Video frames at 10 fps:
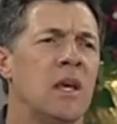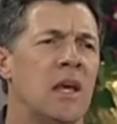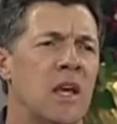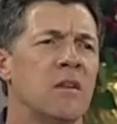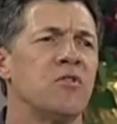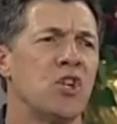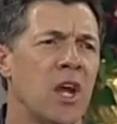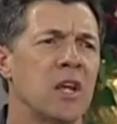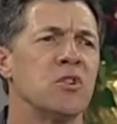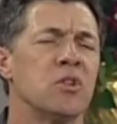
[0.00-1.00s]
and of
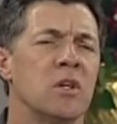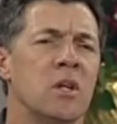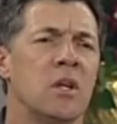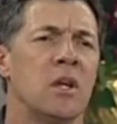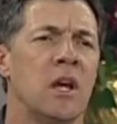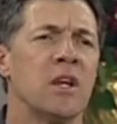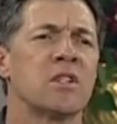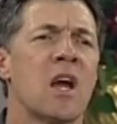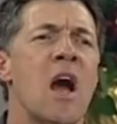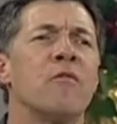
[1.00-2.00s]
change, and a
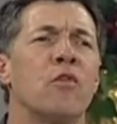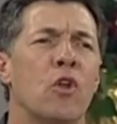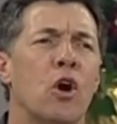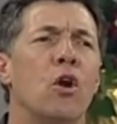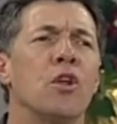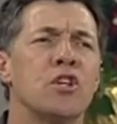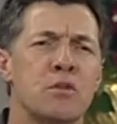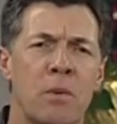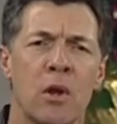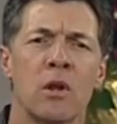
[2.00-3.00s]
time for the Holy
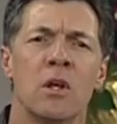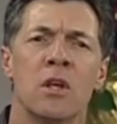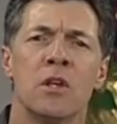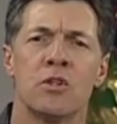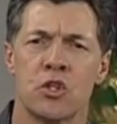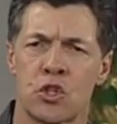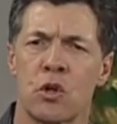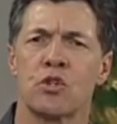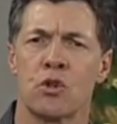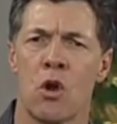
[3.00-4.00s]
Spirit to
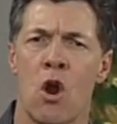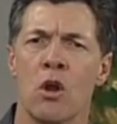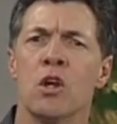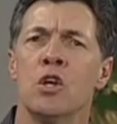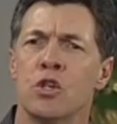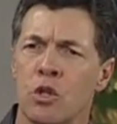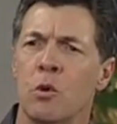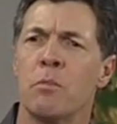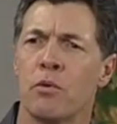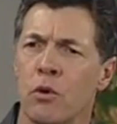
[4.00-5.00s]
search your heart to
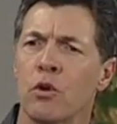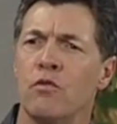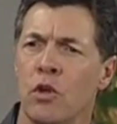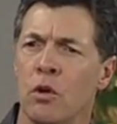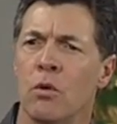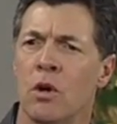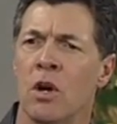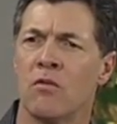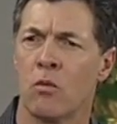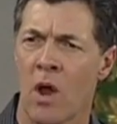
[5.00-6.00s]
reprove you
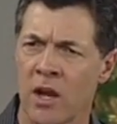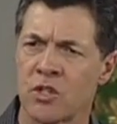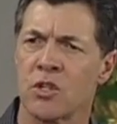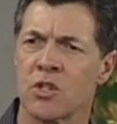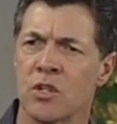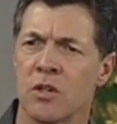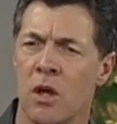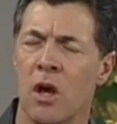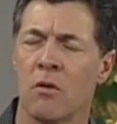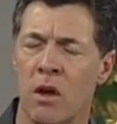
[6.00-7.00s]
of righteousness,
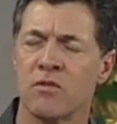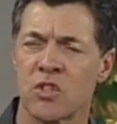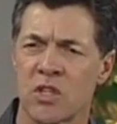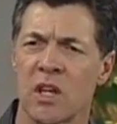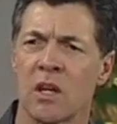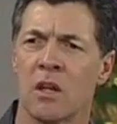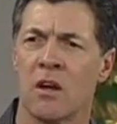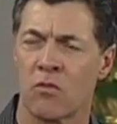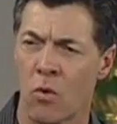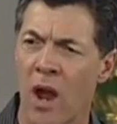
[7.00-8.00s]
of sin,
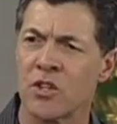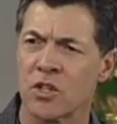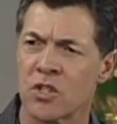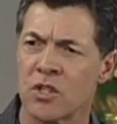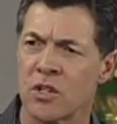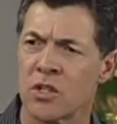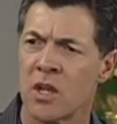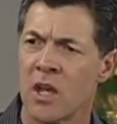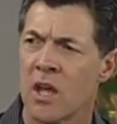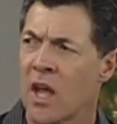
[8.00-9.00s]
of righteousness,
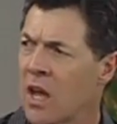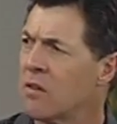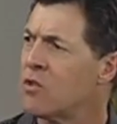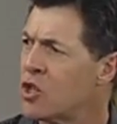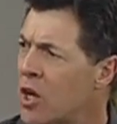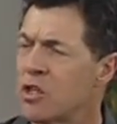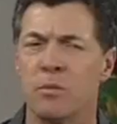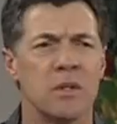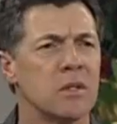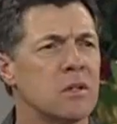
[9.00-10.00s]
and of
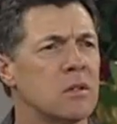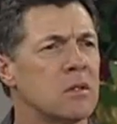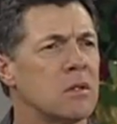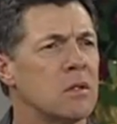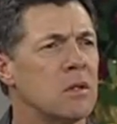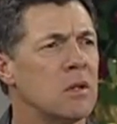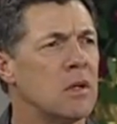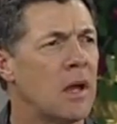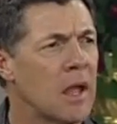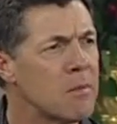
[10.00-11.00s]
judgment.
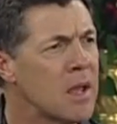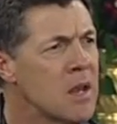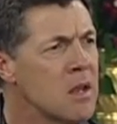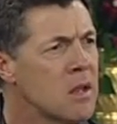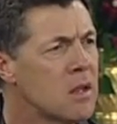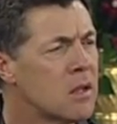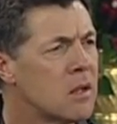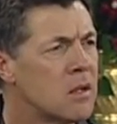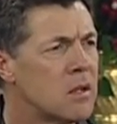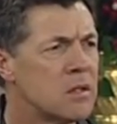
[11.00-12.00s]
Amen?
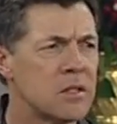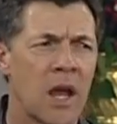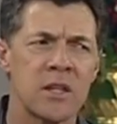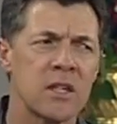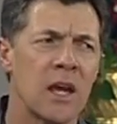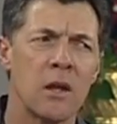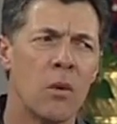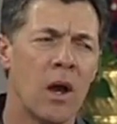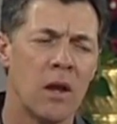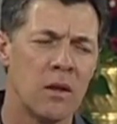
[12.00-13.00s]
See, I tell you
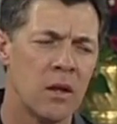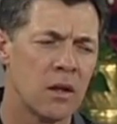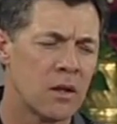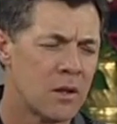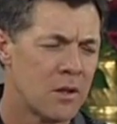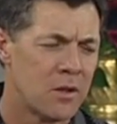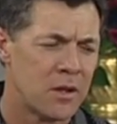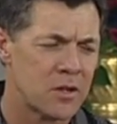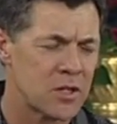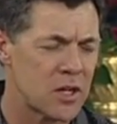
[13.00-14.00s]
what, eh,
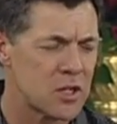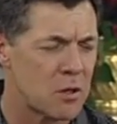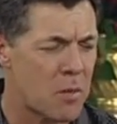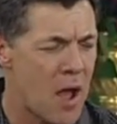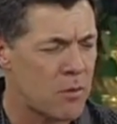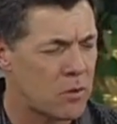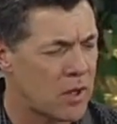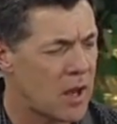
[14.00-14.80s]
it says in the Bible that